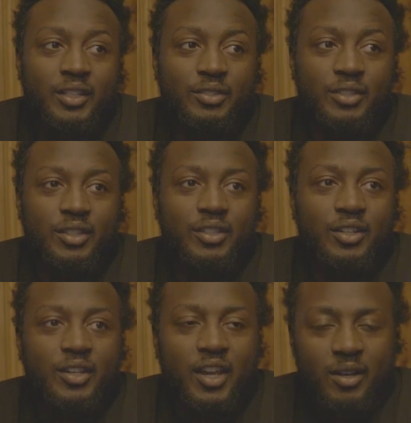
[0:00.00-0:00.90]
you know,
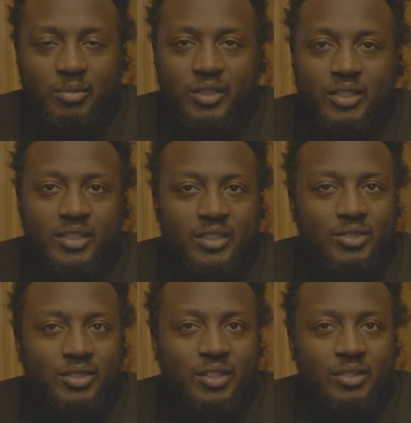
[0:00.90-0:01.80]
your camera is,
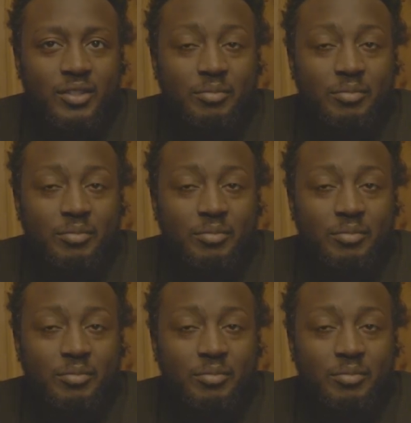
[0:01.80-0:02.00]
you know.